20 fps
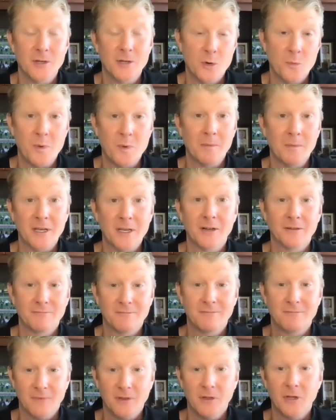You're probably going to
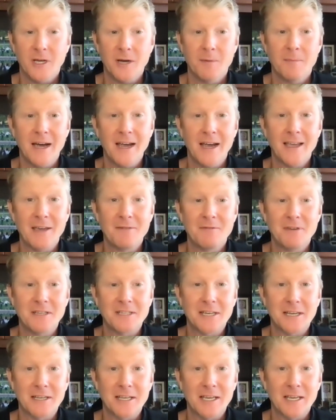look at my AV
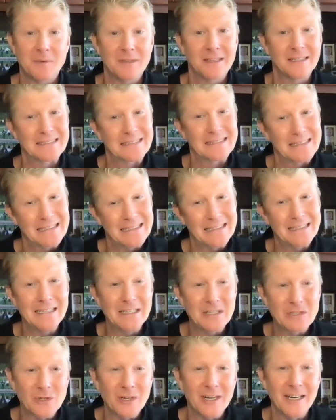technique and be like, yeah,
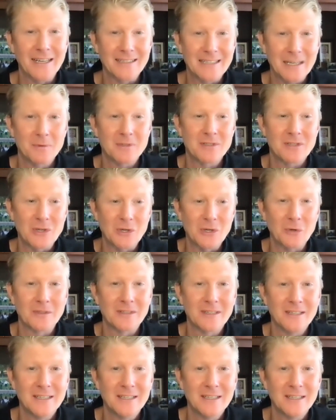he tried. That was cute.